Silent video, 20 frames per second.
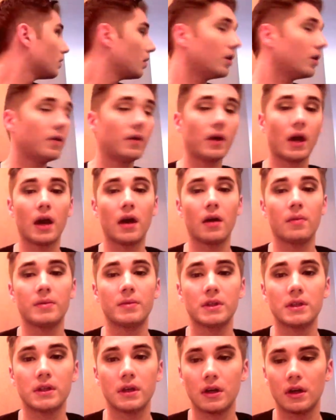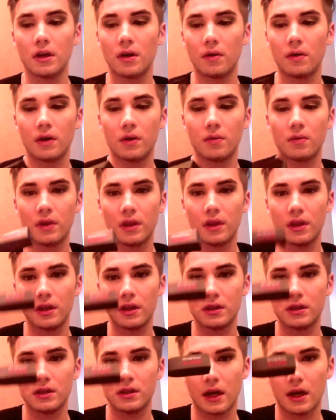Okay, I'm just going to go in with
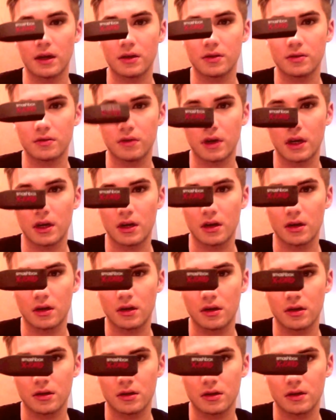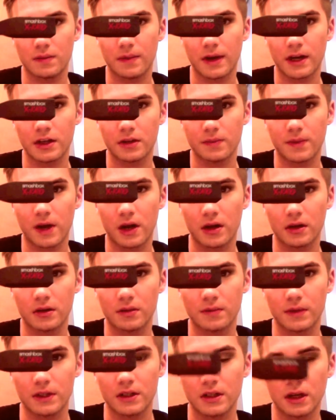this X-rated Smashbox
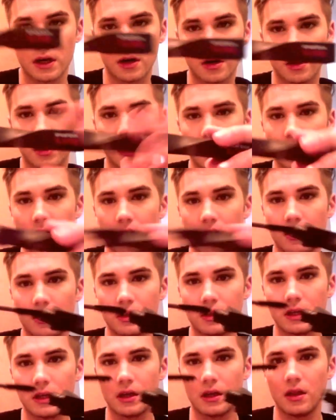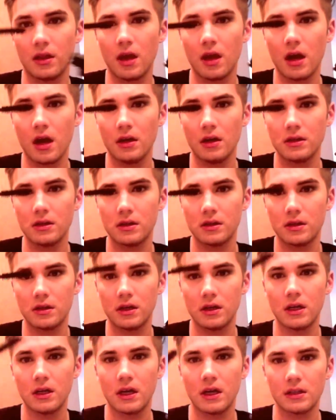mascara. It looks like that.
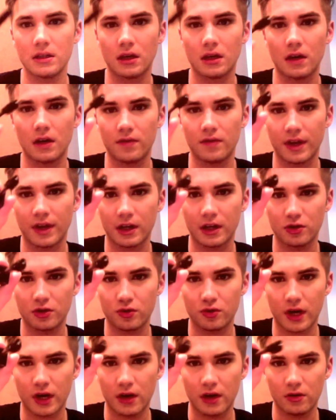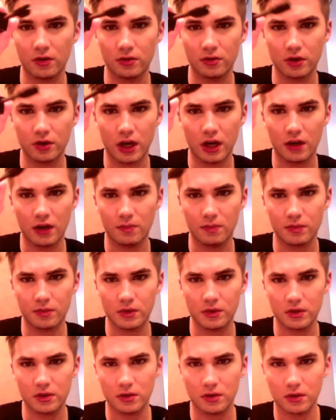It's kind of like a
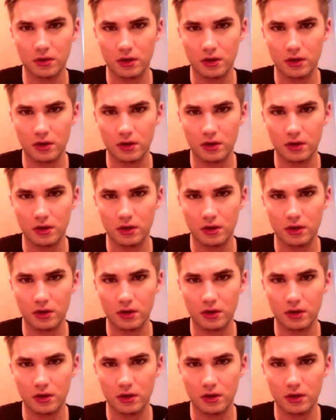triangle-shaped...